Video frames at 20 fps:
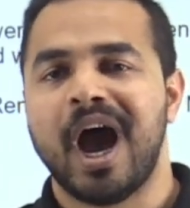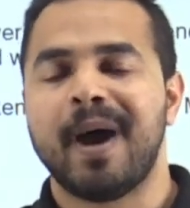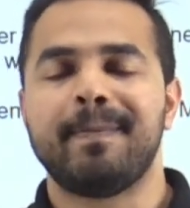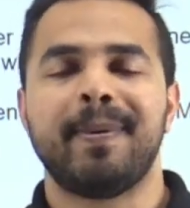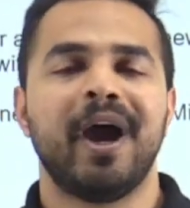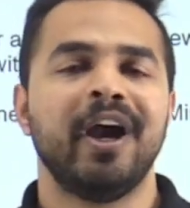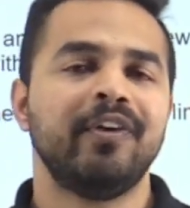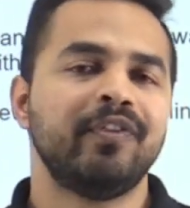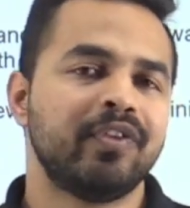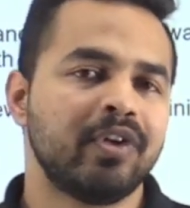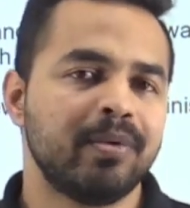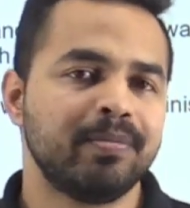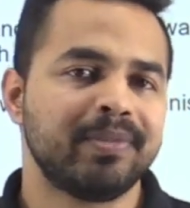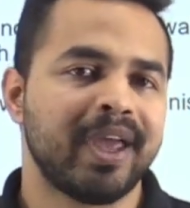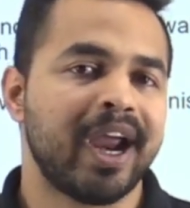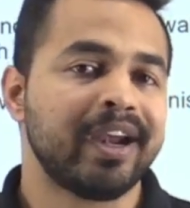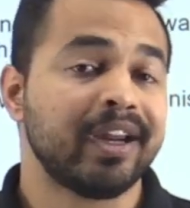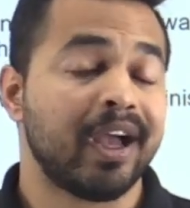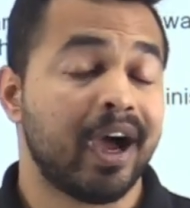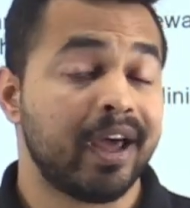Apart from
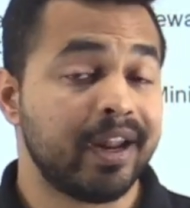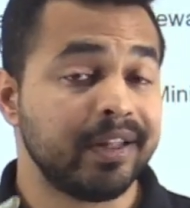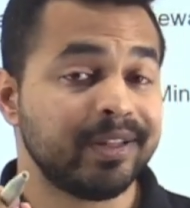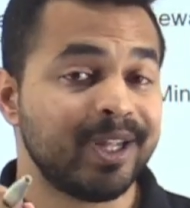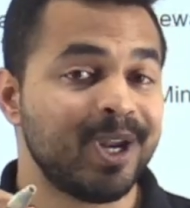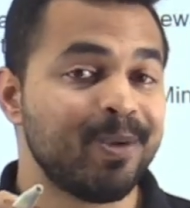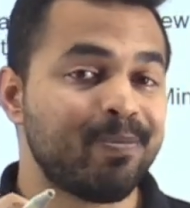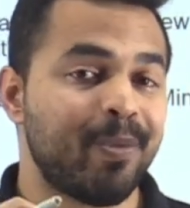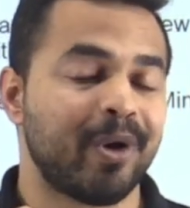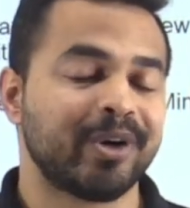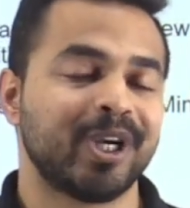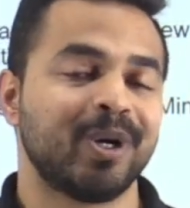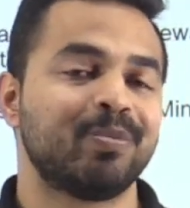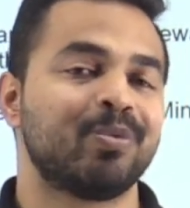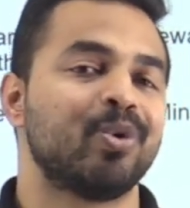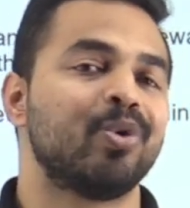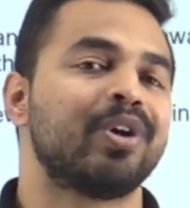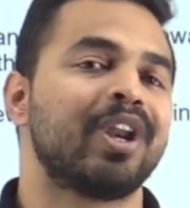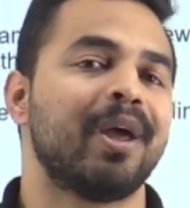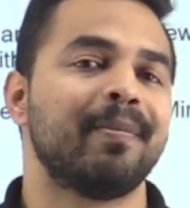that, another important
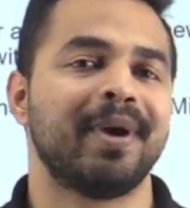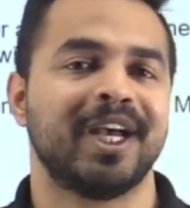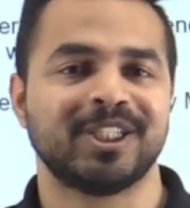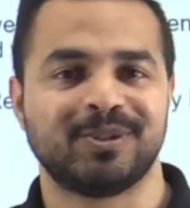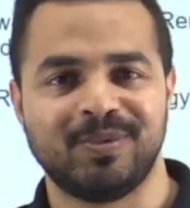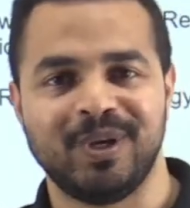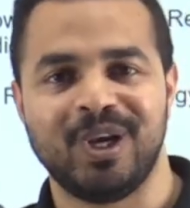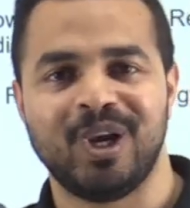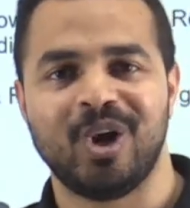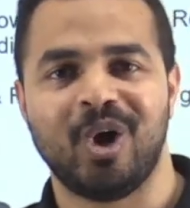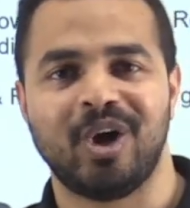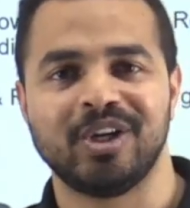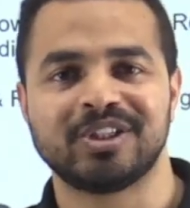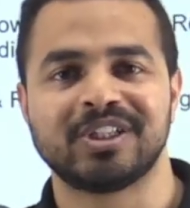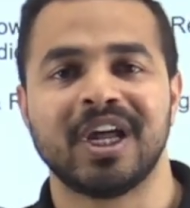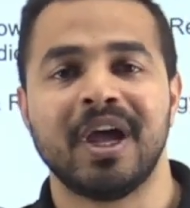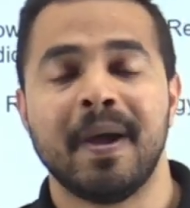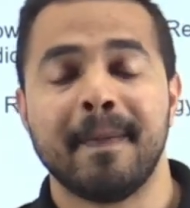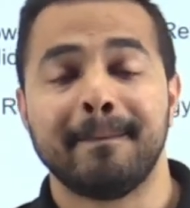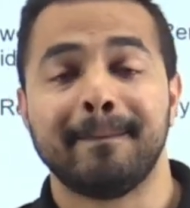program has been
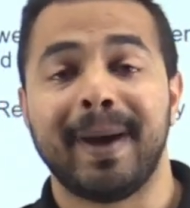launched